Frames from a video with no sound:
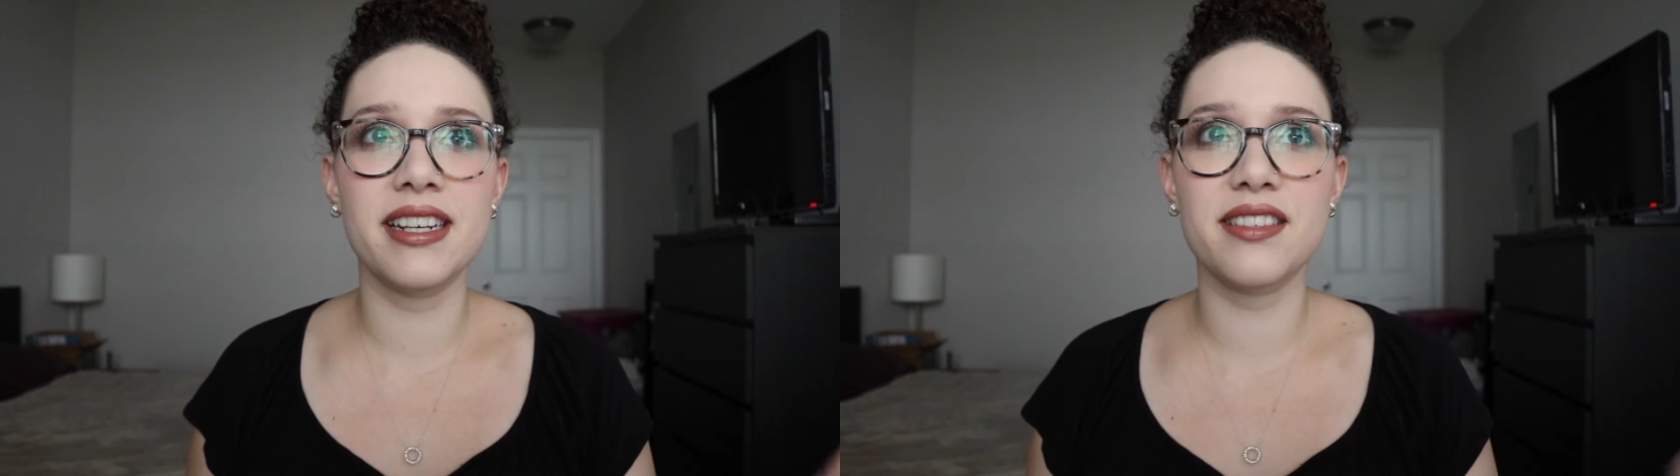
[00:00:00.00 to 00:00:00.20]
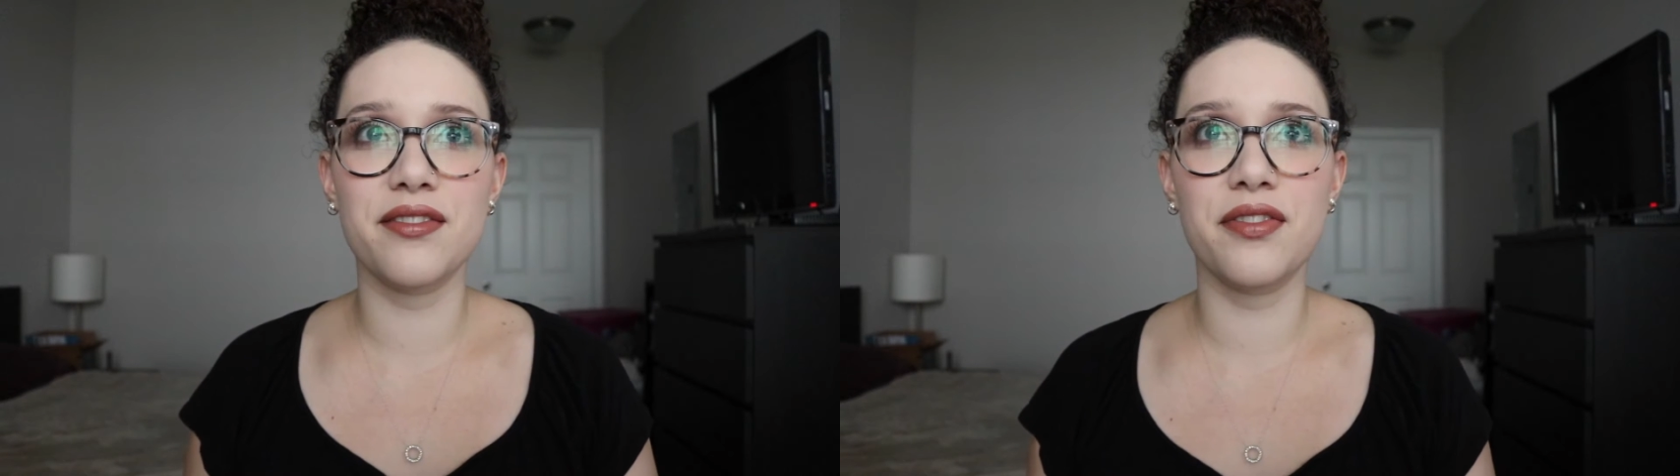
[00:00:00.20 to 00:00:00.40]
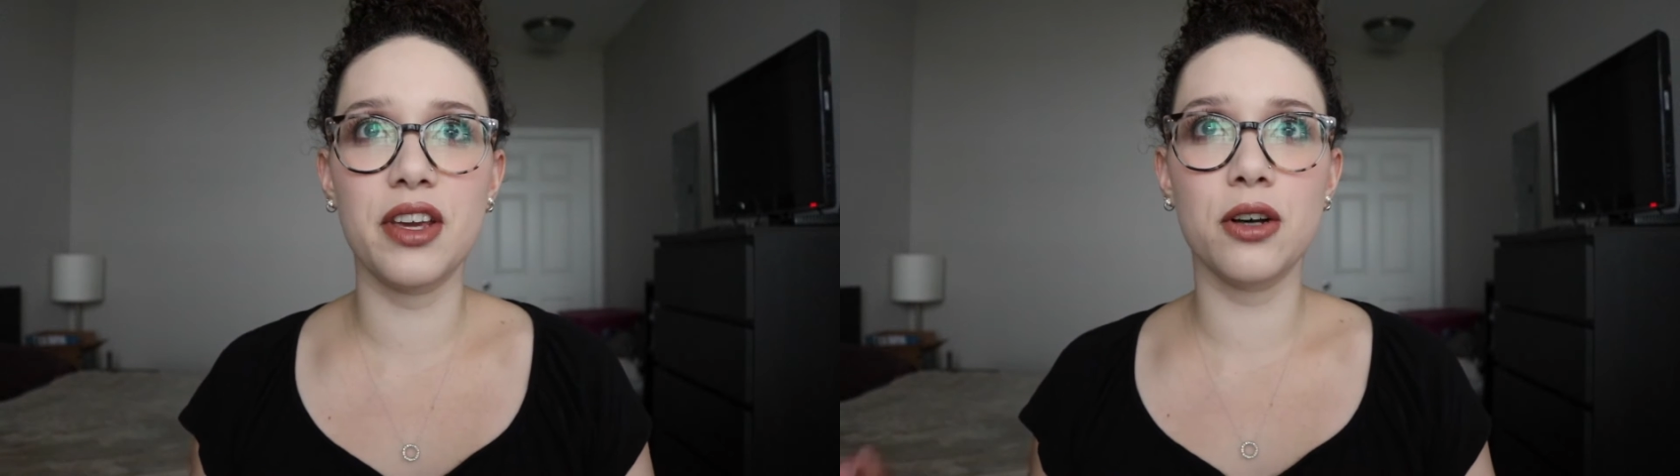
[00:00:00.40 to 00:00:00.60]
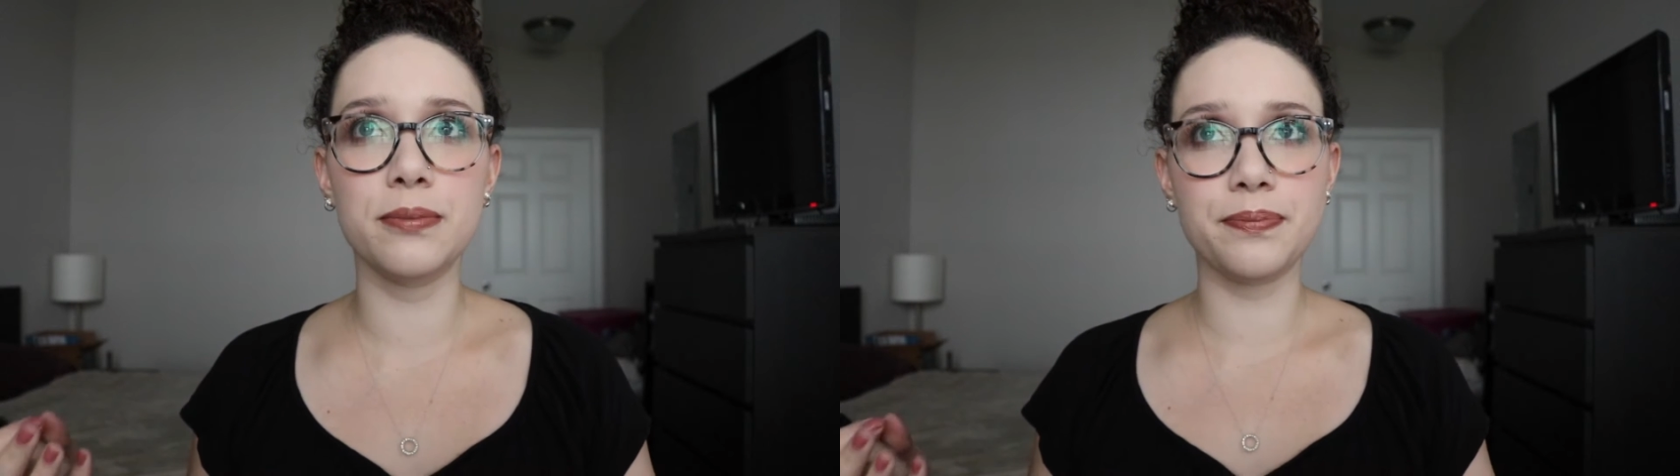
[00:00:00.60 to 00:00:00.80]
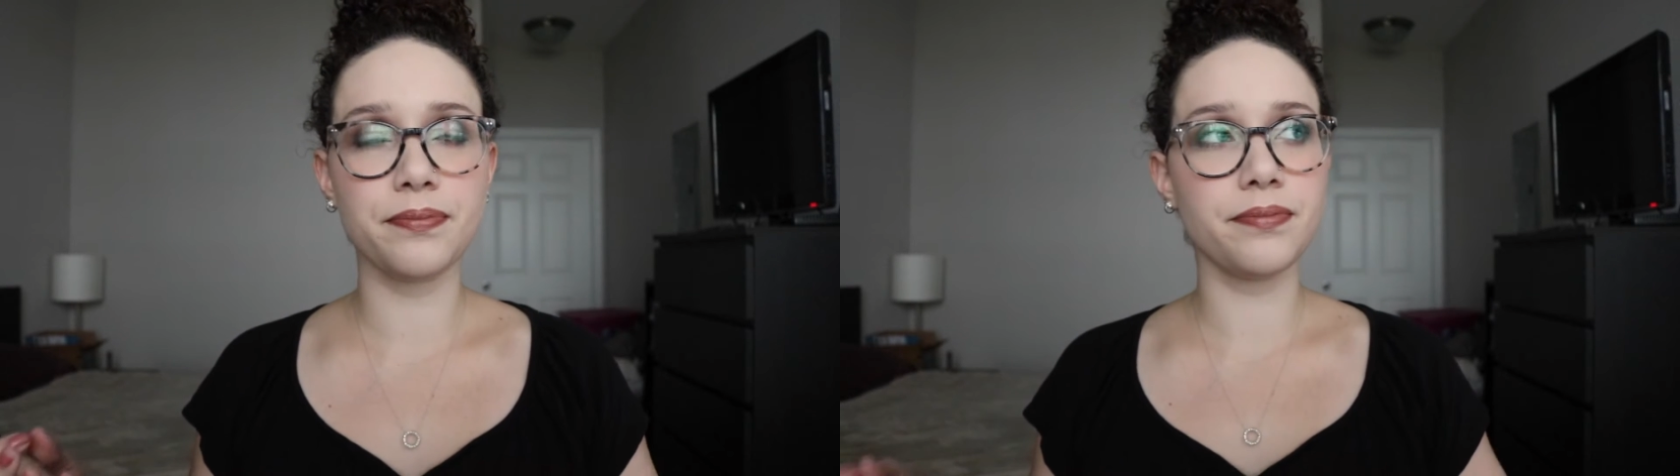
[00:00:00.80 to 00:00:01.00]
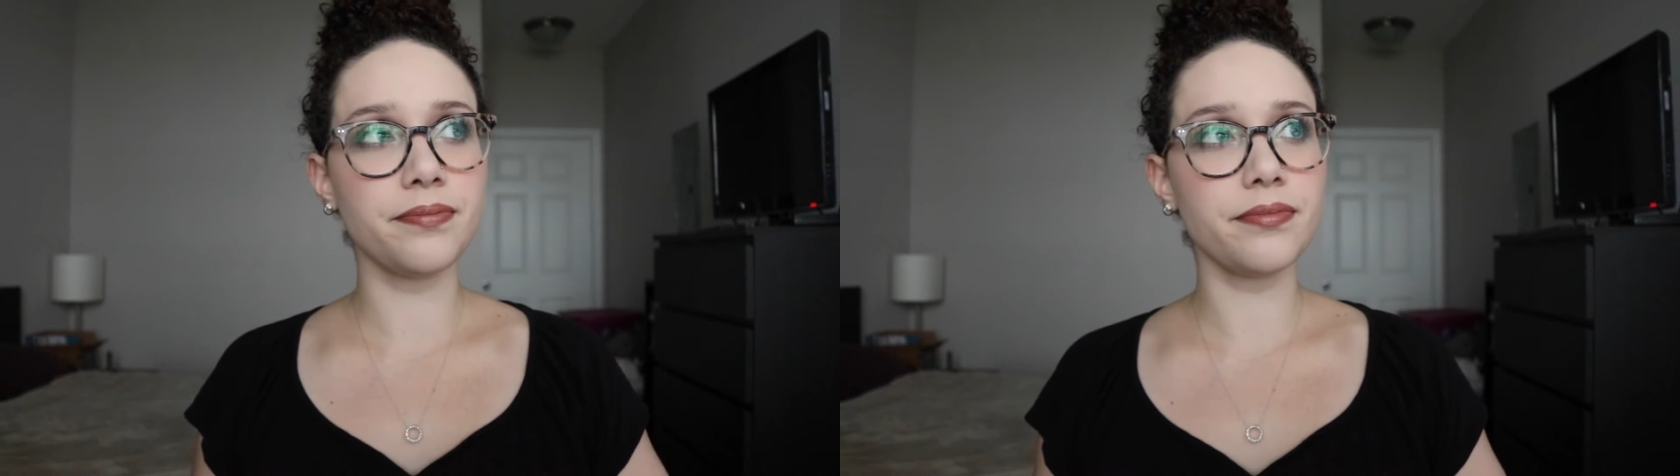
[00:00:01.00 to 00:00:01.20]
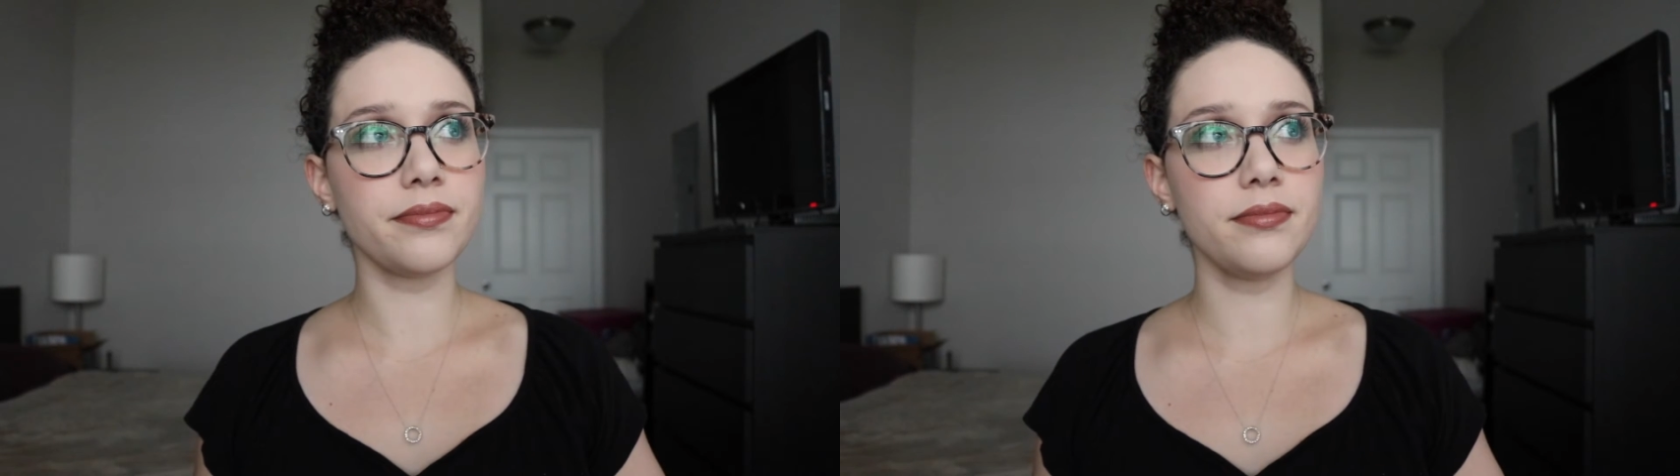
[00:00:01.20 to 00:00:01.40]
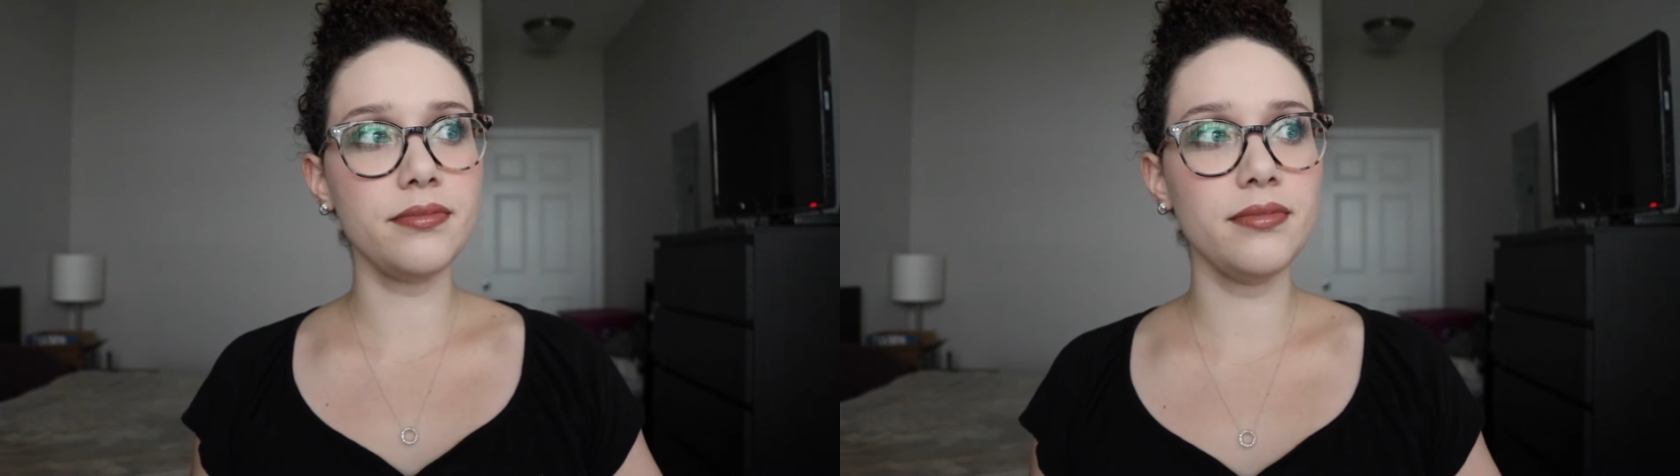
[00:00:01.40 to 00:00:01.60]
It doesn't feel
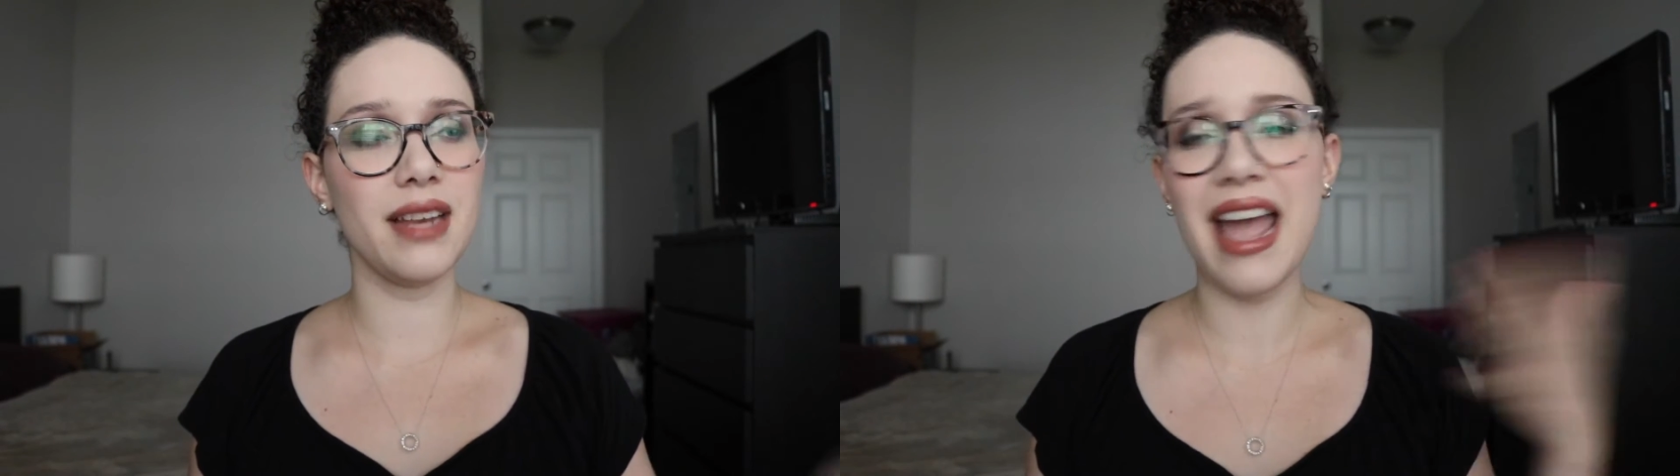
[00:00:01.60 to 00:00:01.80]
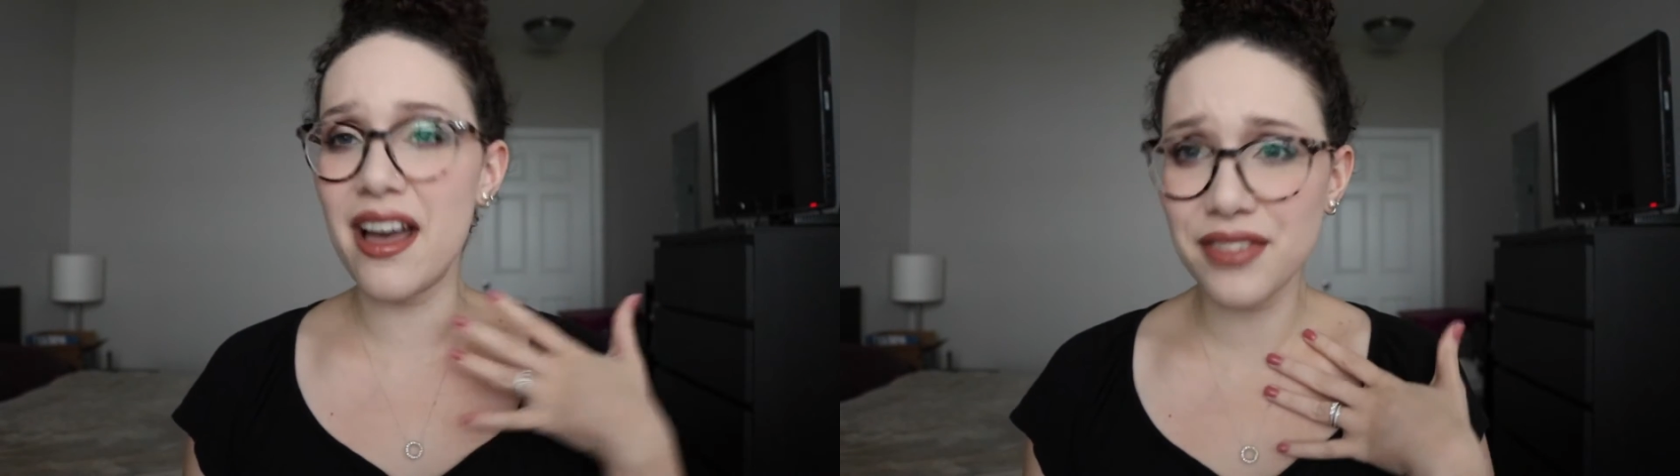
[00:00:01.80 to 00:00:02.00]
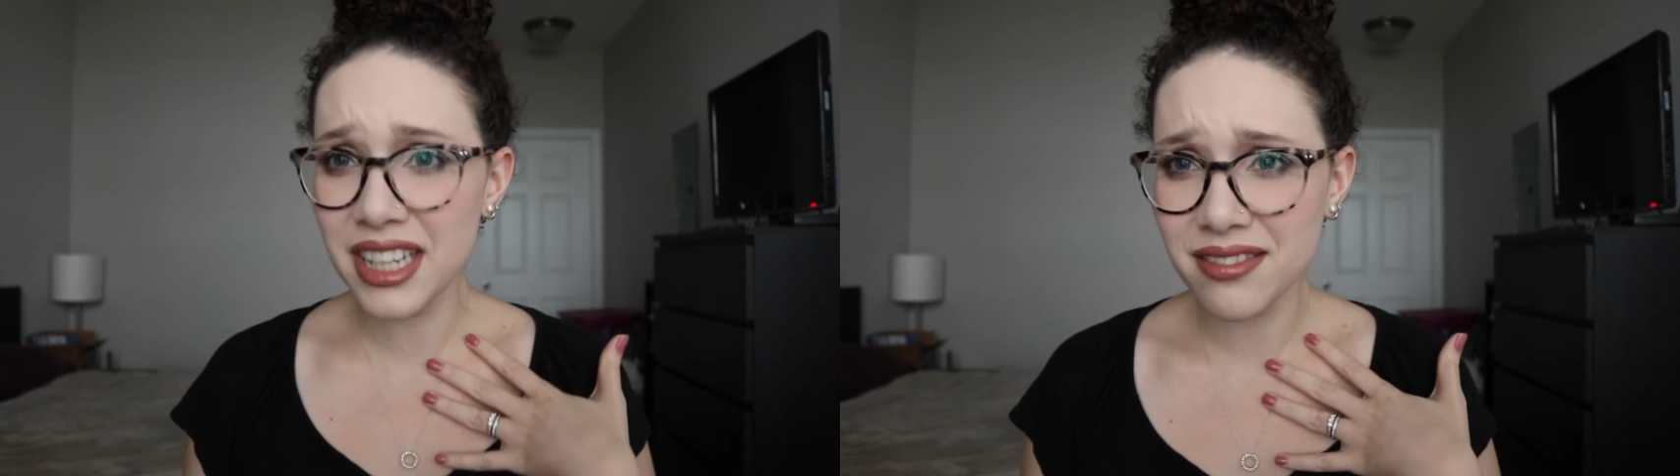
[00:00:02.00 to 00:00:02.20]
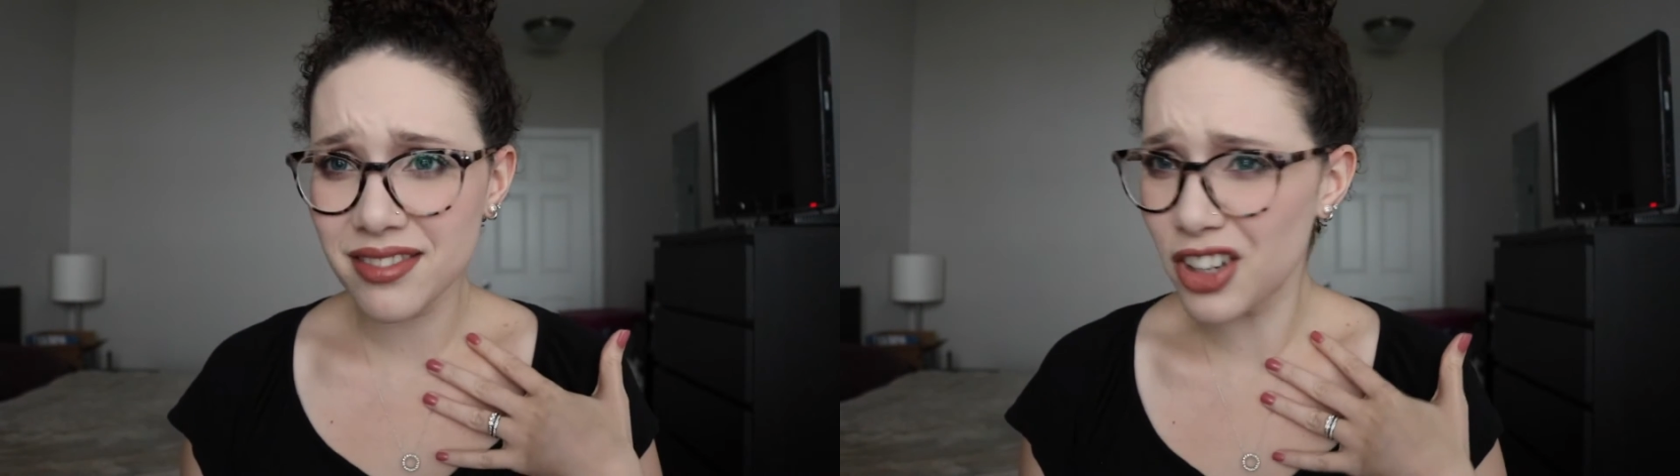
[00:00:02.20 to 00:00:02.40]
heavy